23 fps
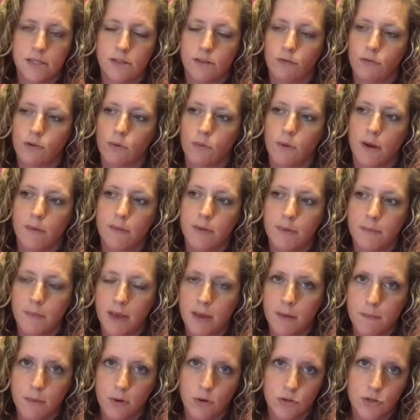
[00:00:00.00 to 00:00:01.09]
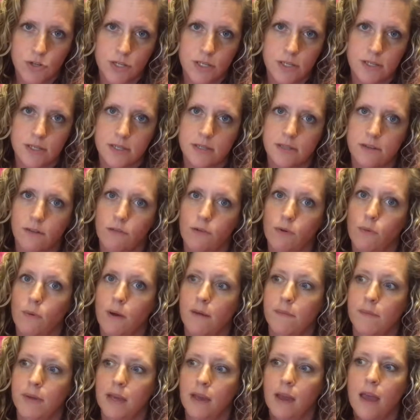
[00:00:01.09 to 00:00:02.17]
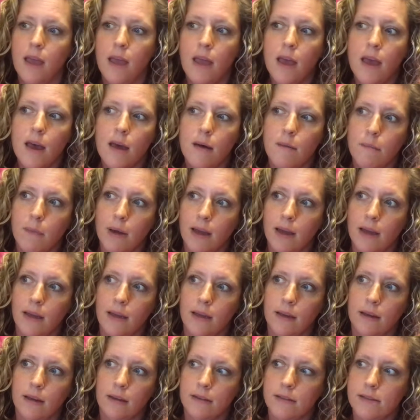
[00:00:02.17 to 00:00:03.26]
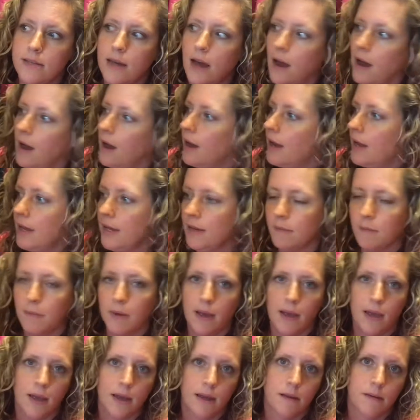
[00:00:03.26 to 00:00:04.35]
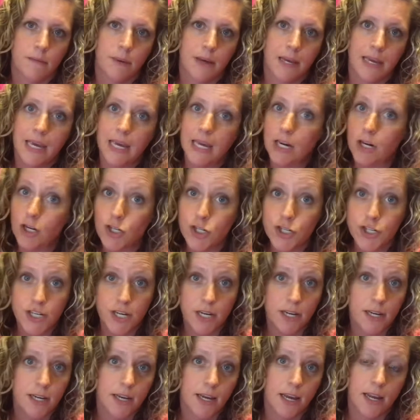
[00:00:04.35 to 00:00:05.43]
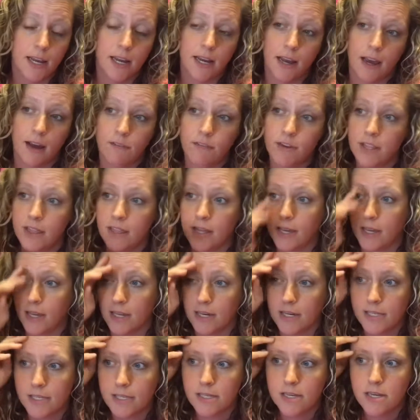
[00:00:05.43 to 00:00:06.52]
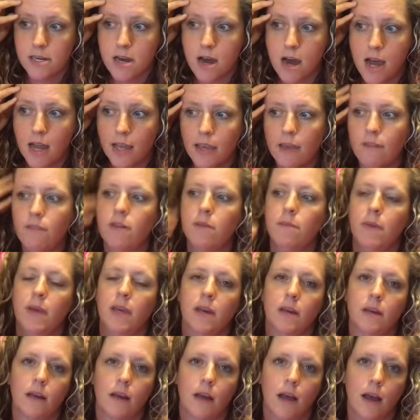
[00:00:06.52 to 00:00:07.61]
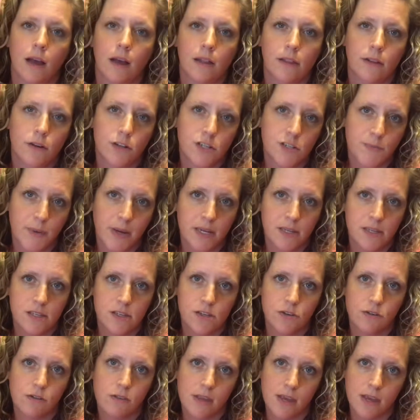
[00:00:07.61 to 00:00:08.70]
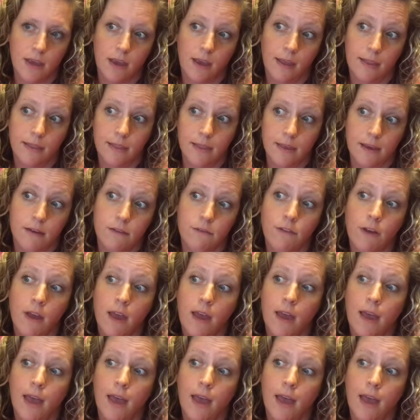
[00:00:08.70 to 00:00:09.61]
It's overwhelming my emotions. It's overwhelming my time and my energy and everything. And it's not giving me a clear space to think and live